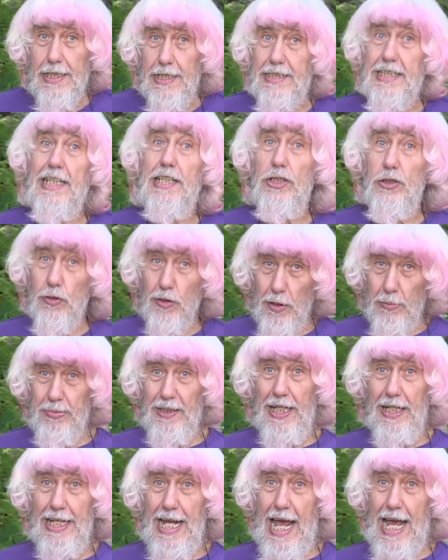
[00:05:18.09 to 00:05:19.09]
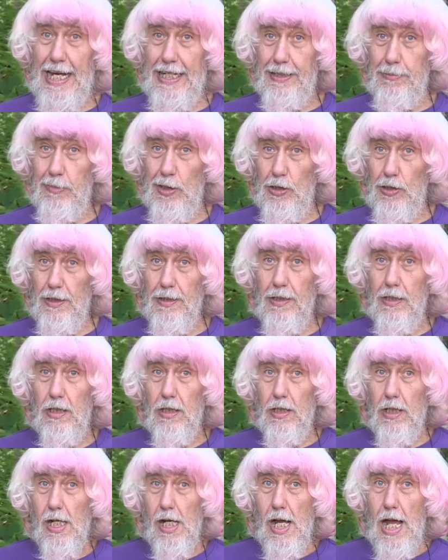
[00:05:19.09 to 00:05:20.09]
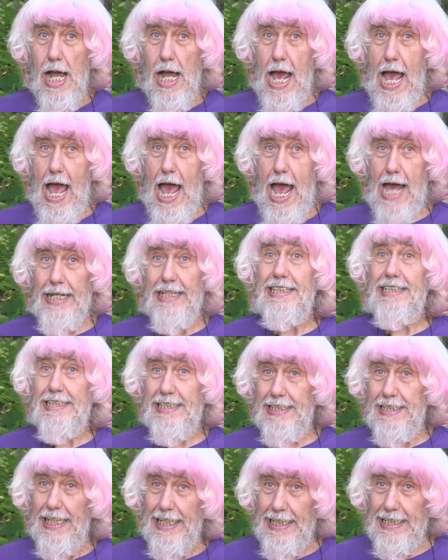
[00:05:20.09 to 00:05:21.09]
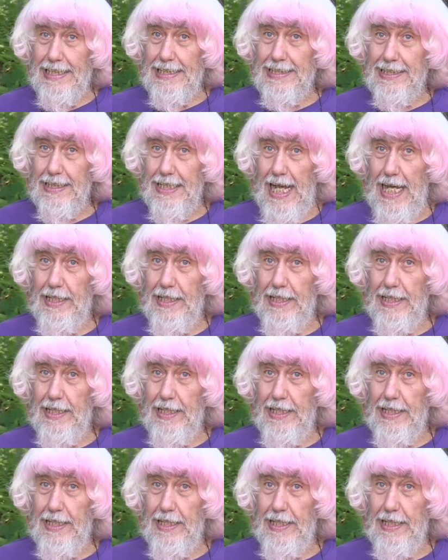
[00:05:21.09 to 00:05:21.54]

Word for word: It's a European animal and it stinks.